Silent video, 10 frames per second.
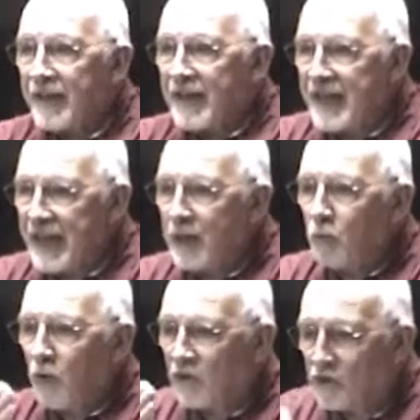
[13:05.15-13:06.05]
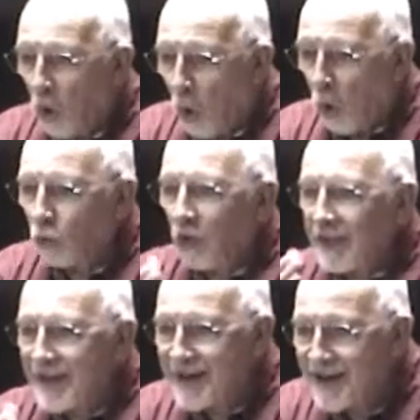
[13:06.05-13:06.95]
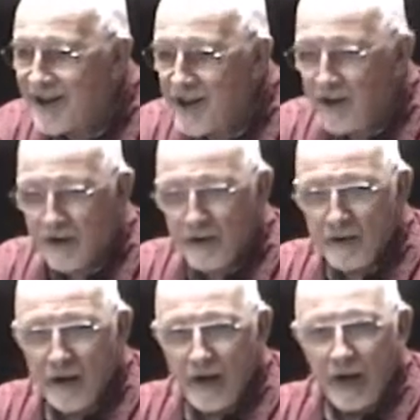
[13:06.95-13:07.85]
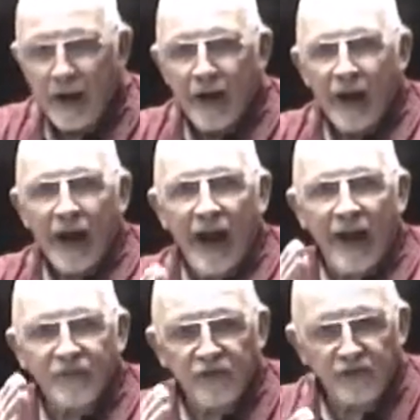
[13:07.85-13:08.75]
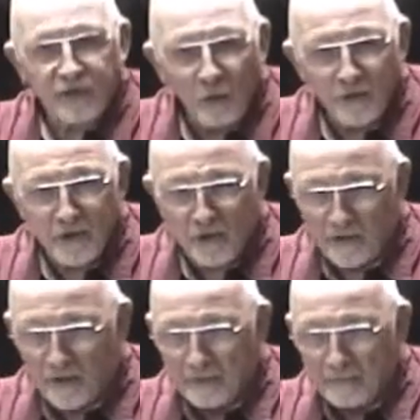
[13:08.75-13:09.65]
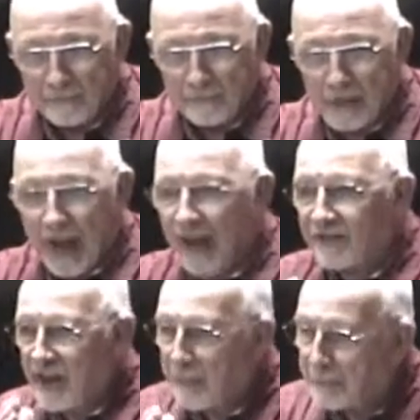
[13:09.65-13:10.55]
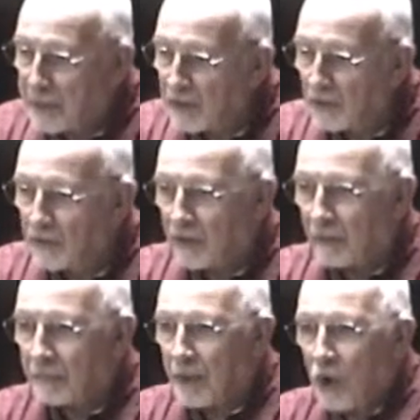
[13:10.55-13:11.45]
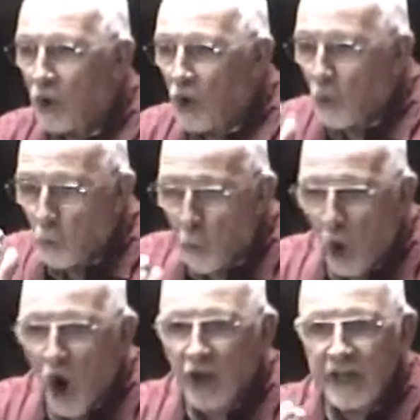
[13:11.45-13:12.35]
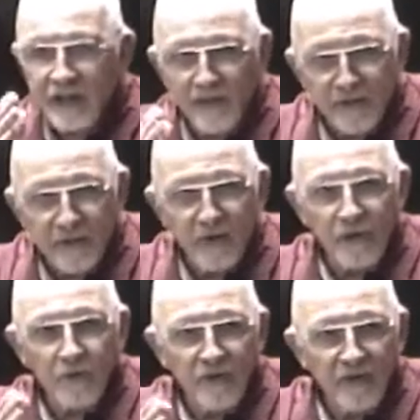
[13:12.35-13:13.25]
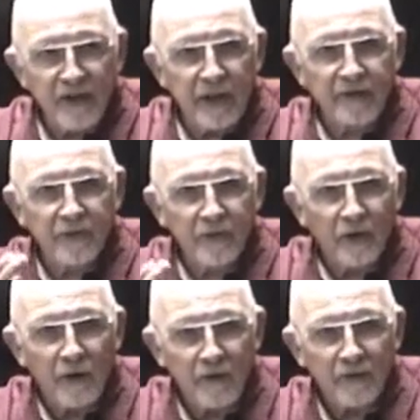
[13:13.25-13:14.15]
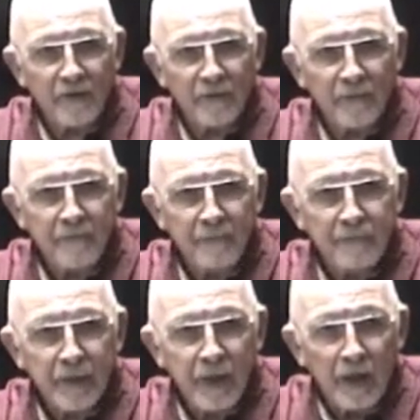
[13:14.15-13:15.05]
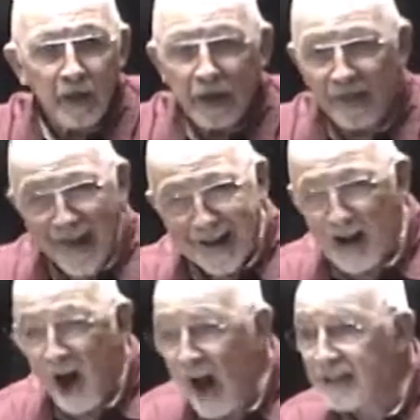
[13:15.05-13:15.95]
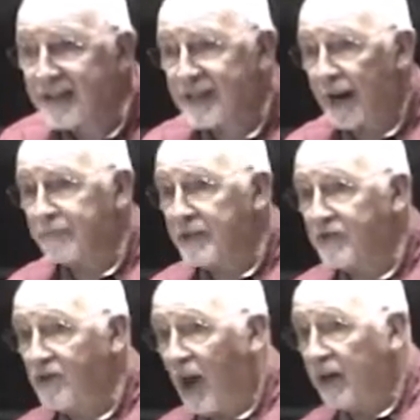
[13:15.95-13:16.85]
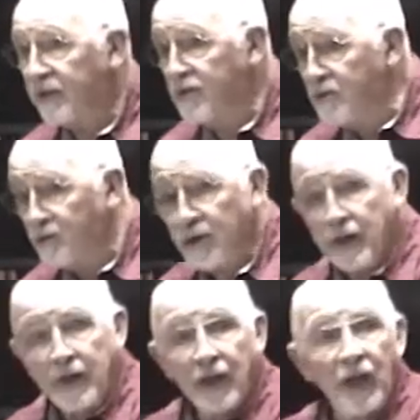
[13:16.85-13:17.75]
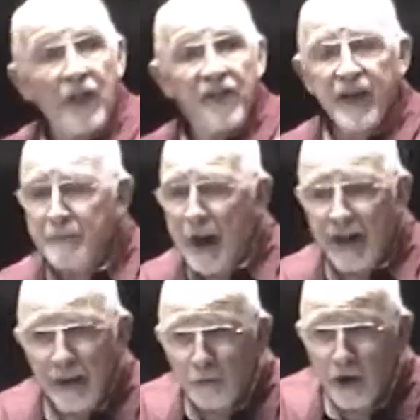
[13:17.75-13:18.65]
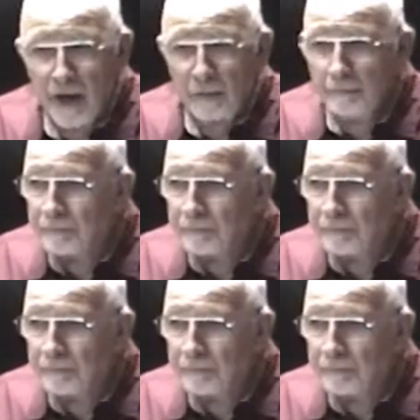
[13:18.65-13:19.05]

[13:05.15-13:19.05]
He was only here as a sojourner, as a pilgrim, walking through this earth. Now that concept is not new. Think about Abraham.